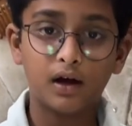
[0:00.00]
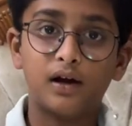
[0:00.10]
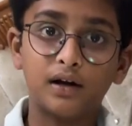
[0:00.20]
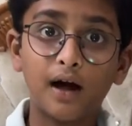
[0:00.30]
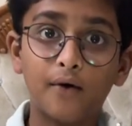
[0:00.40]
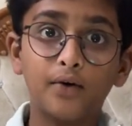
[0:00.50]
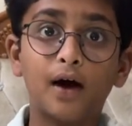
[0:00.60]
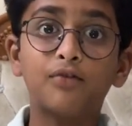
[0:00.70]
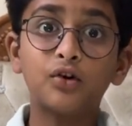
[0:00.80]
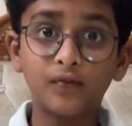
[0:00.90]
Now you
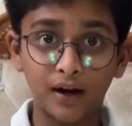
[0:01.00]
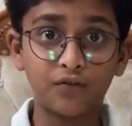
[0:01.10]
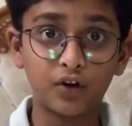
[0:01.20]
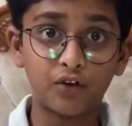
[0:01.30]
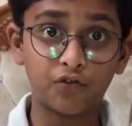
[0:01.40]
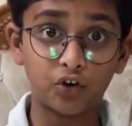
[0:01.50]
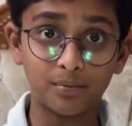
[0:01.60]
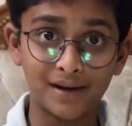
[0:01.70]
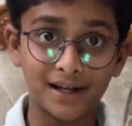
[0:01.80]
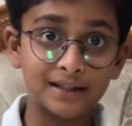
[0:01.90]
have to wait for a few
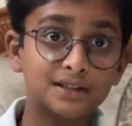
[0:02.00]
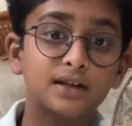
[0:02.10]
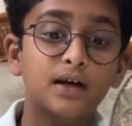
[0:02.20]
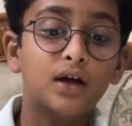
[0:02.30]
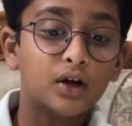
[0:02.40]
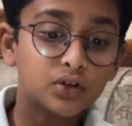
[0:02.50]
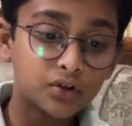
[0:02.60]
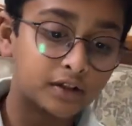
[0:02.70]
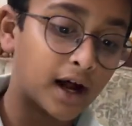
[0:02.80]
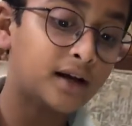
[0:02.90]
minutes
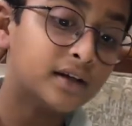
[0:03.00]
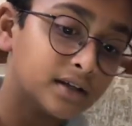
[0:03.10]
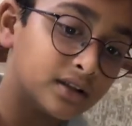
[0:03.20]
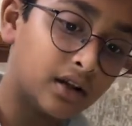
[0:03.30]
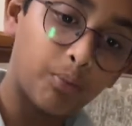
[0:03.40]
so that the